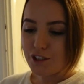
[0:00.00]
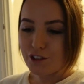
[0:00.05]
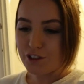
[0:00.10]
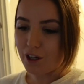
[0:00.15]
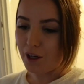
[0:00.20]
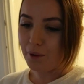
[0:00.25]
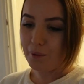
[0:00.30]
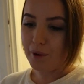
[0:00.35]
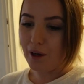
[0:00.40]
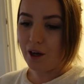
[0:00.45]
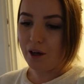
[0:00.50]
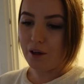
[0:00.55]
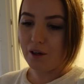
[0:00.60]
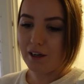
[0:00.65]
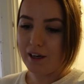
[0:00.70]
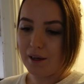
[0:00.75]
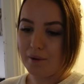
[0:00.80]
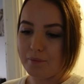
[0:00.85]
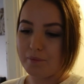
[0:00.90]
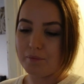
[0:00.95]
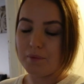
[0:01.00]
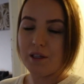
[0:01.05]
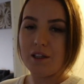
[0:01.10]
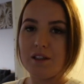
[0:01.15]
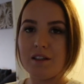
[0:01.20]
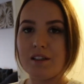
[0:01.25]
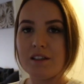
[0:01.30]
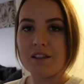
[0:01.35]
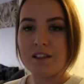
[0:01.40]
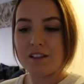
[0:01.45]
So I'll um,
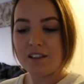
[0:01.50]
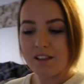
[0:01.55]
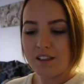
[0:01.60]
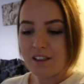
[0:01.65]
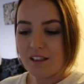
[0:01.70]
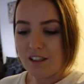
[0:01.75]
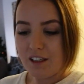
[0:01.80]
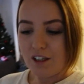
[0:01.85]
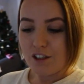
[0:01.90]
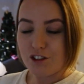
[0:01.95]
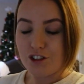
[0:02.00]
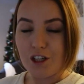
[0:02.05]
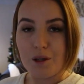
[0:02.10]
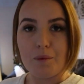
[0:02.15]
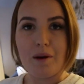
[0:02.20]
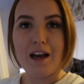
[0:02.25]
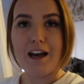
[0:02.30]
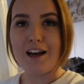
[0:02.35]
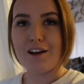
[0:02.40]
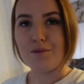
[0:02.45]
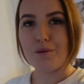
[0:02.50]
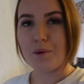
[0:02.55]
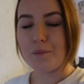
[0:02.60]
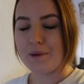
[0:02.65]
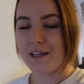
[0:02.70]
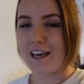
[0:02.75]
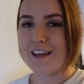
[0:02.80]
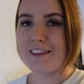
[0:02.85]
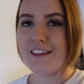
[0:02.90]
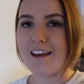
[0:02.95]
show you what I have when
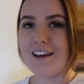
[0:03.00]
we get